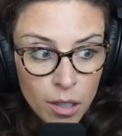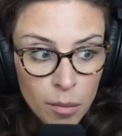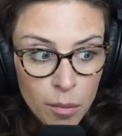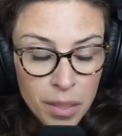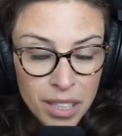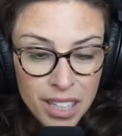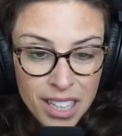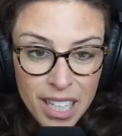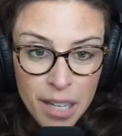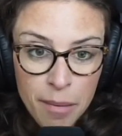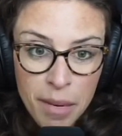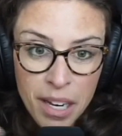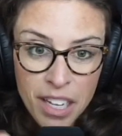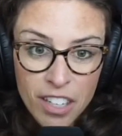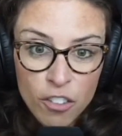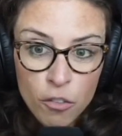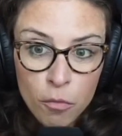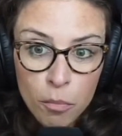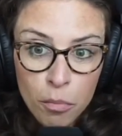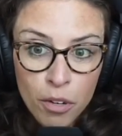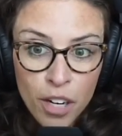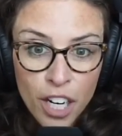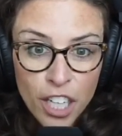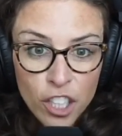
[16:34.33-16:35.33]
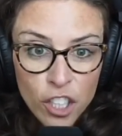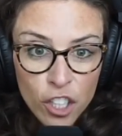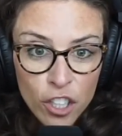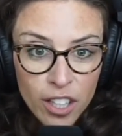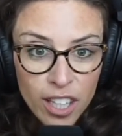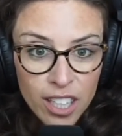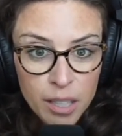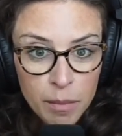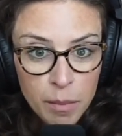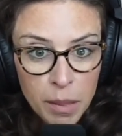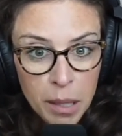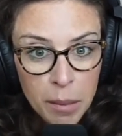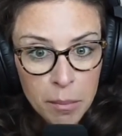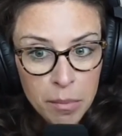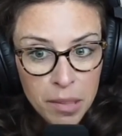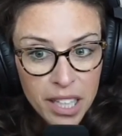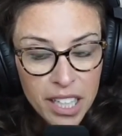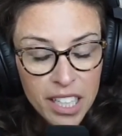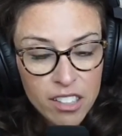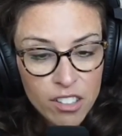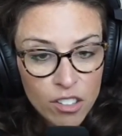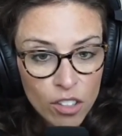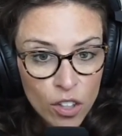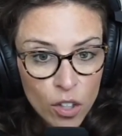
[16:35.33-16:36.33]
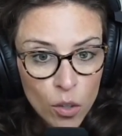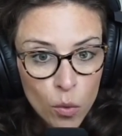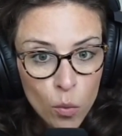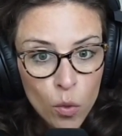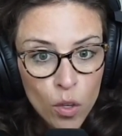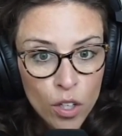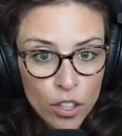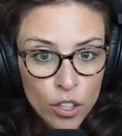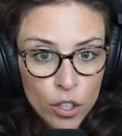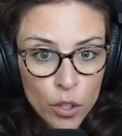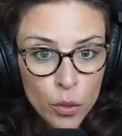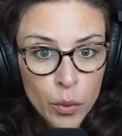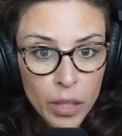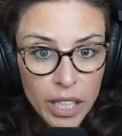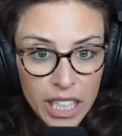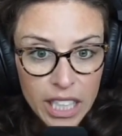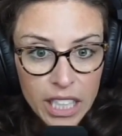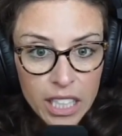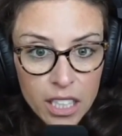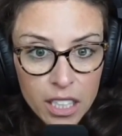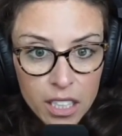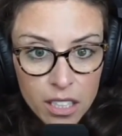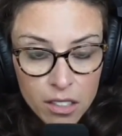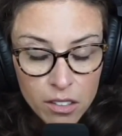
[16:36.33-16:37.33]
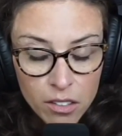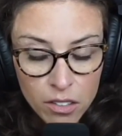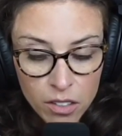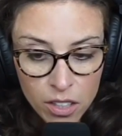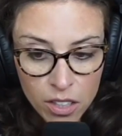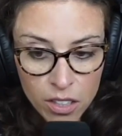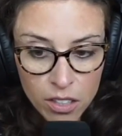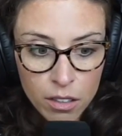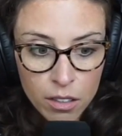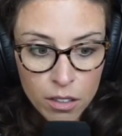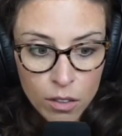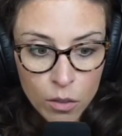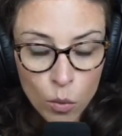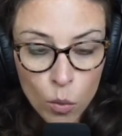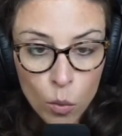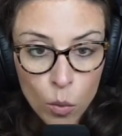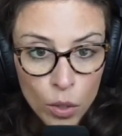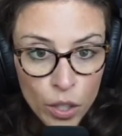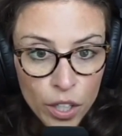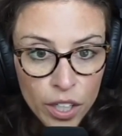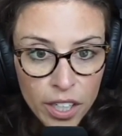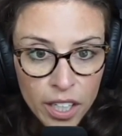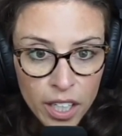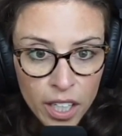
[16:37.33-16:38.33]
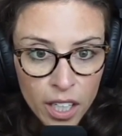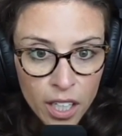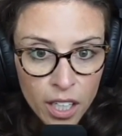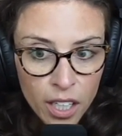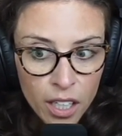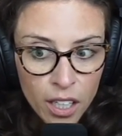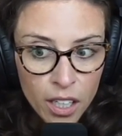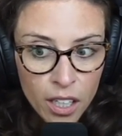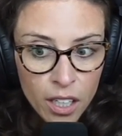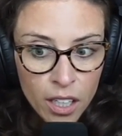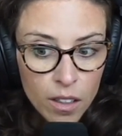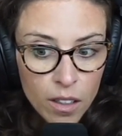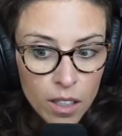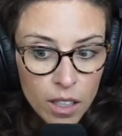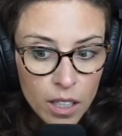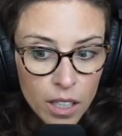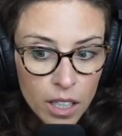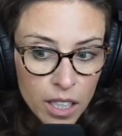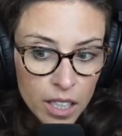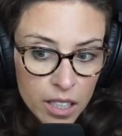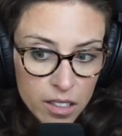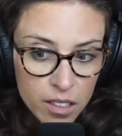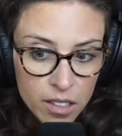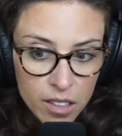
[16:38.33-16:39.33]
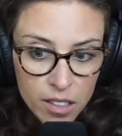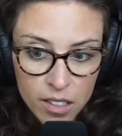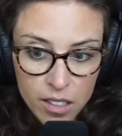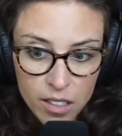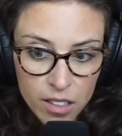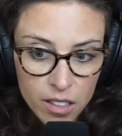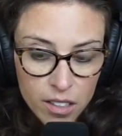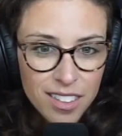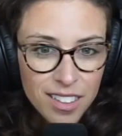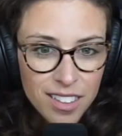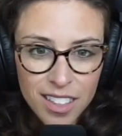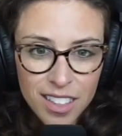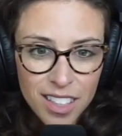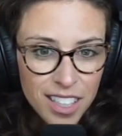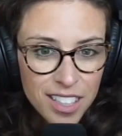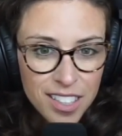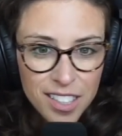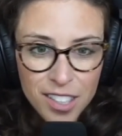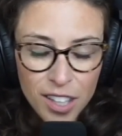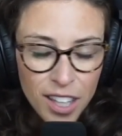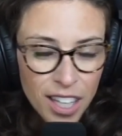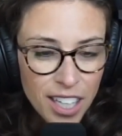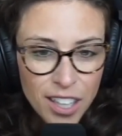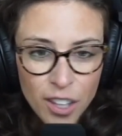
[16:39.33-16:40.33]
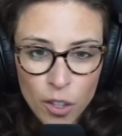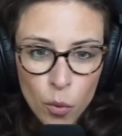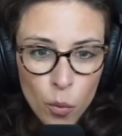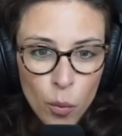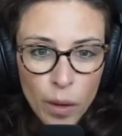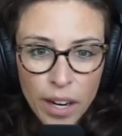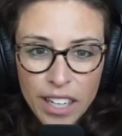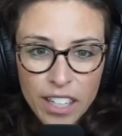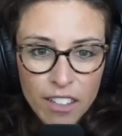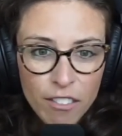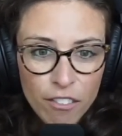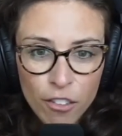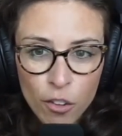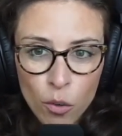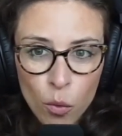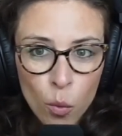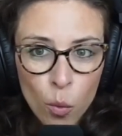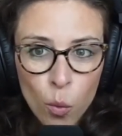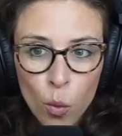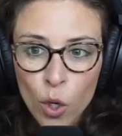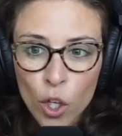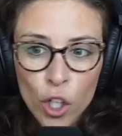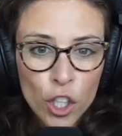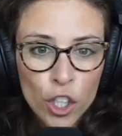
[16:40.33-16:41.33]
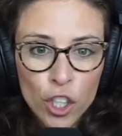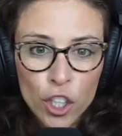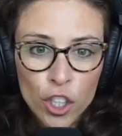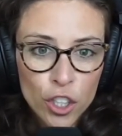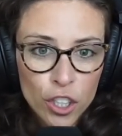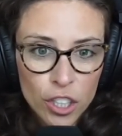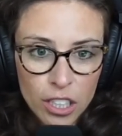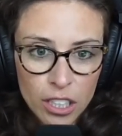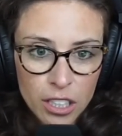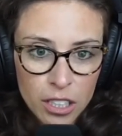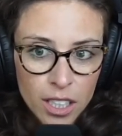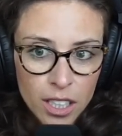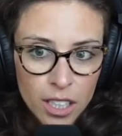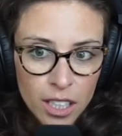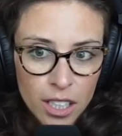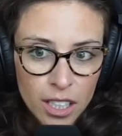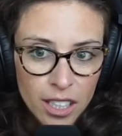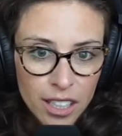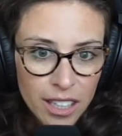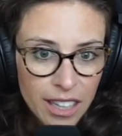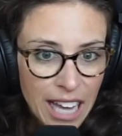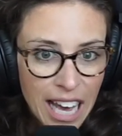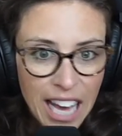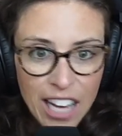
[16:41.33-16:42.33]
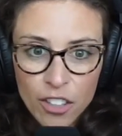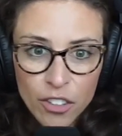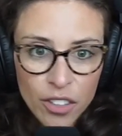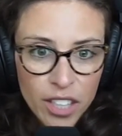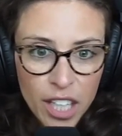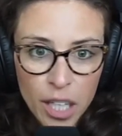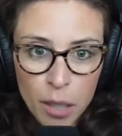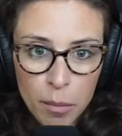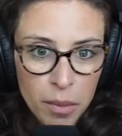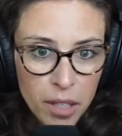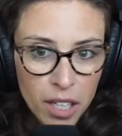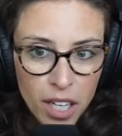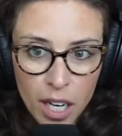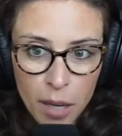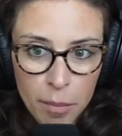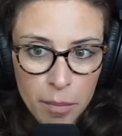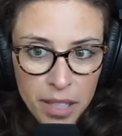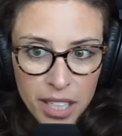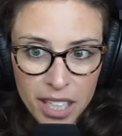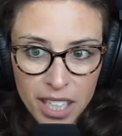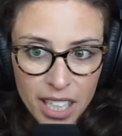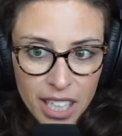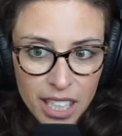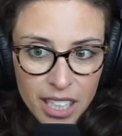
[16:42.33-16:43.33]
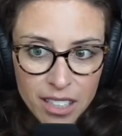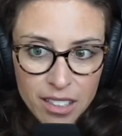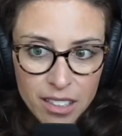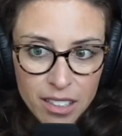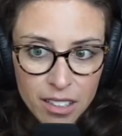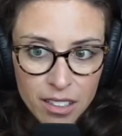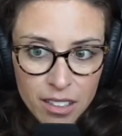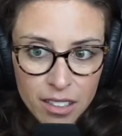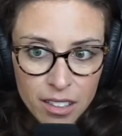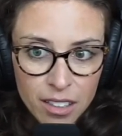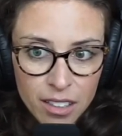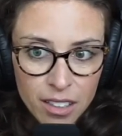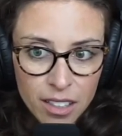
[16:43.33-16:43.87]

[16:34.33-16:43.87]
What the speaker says: But the amount of pressure that's being placed on the one who is working, it's like the weight of the world. That'll keep you up at night.